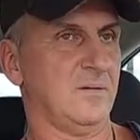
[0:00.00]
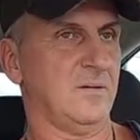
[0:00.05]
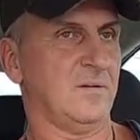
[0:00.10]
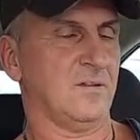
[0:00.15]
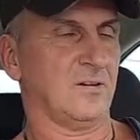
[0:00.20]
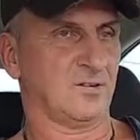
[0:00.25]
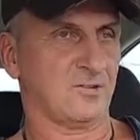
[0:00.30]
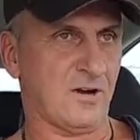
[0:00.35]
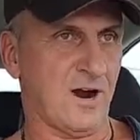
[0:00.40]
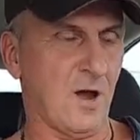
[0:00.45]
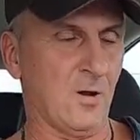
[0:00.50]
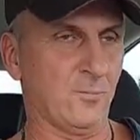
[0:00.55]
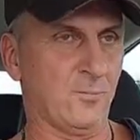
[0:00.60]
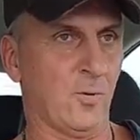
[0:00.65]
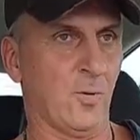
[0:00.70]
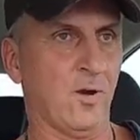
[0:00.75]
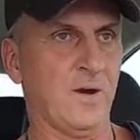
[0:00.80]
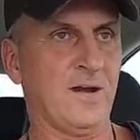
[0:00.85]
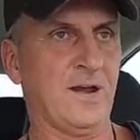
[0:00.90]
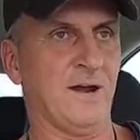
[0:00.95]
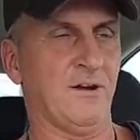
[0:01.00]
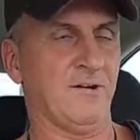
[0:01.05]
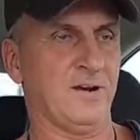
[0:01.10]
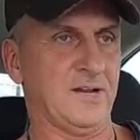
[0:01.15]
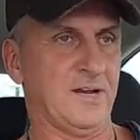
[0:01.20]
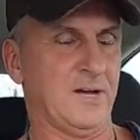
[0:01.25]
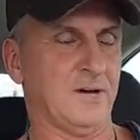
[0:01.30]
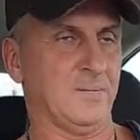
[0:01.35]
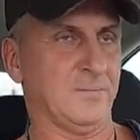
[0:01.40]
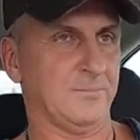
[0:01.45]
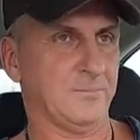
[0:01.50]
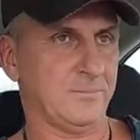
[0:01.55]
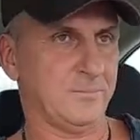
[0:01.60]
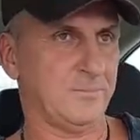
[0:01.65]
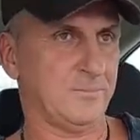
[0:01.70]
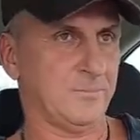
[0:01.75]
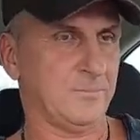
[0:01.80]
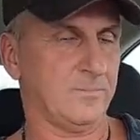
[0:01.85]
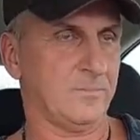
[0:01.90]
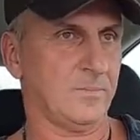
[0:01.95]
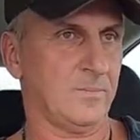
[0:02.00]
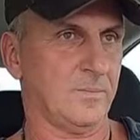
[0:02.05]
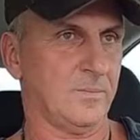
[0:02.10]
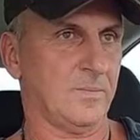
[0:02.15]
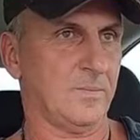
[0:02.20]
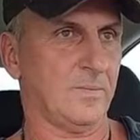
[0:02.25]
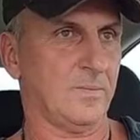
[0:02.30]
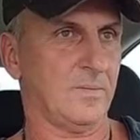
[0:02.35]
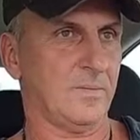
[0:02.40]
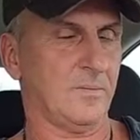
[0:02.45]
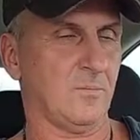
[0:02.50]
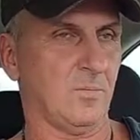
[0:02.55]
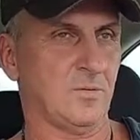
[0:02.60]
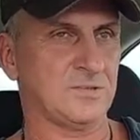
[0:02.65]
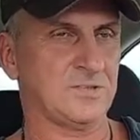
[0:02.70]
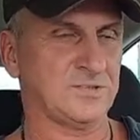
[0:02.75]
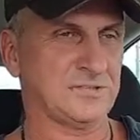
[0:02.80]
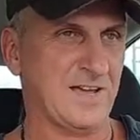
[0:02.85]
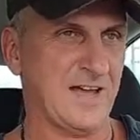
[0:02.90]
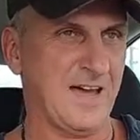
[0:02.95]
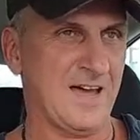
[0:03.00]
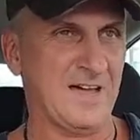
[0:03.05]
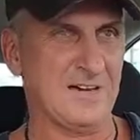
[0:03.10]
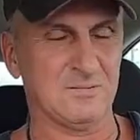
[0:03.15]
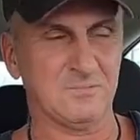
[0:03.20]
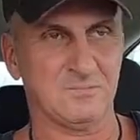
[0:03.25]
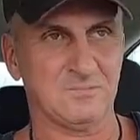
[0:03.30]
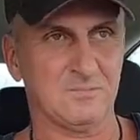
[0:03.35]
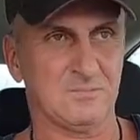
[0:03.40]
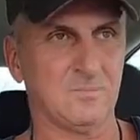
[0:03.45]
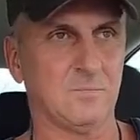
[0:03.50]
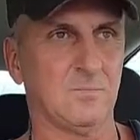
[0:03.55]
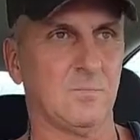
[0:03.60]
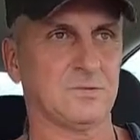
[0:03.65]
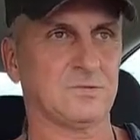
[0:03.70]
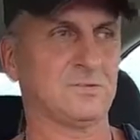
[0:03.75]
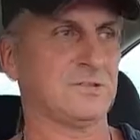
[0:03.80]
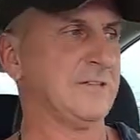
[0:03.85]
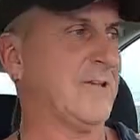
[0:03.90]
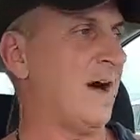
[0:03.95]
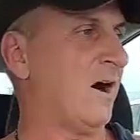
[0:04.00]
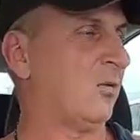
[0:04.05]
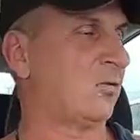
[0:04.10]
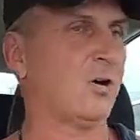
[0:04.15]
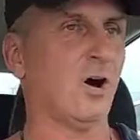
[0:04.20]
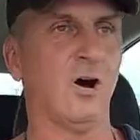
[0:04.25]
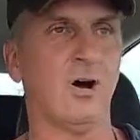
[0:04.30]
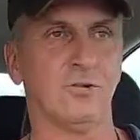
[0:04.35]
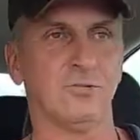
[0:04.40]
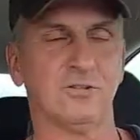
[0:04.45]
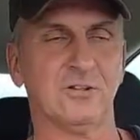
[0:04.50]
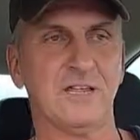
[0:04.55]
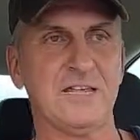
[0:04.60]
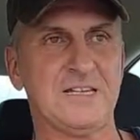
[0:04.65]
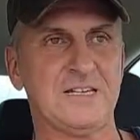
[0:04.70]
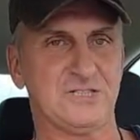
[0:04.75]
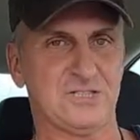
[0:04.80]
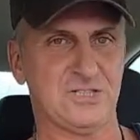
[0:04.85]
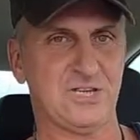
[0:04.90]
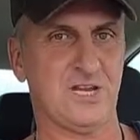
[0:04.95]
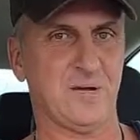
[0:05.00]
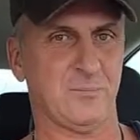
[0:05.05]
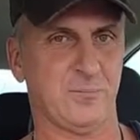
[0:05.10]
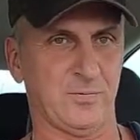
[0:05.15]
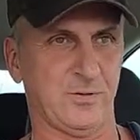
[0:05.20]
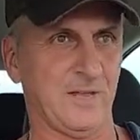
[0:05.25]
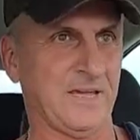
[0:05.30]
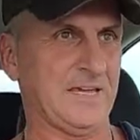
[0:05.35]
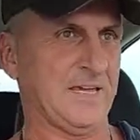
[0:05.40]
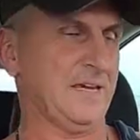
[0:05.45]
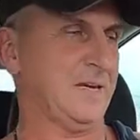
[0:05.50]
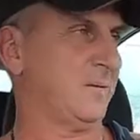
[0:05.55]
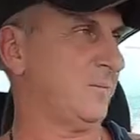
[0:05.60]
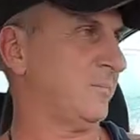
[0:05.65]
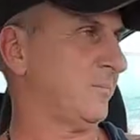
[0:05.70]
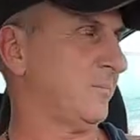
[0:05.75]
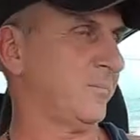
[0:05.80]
in the Crown Point area, which is on what's now called Lake Champlain,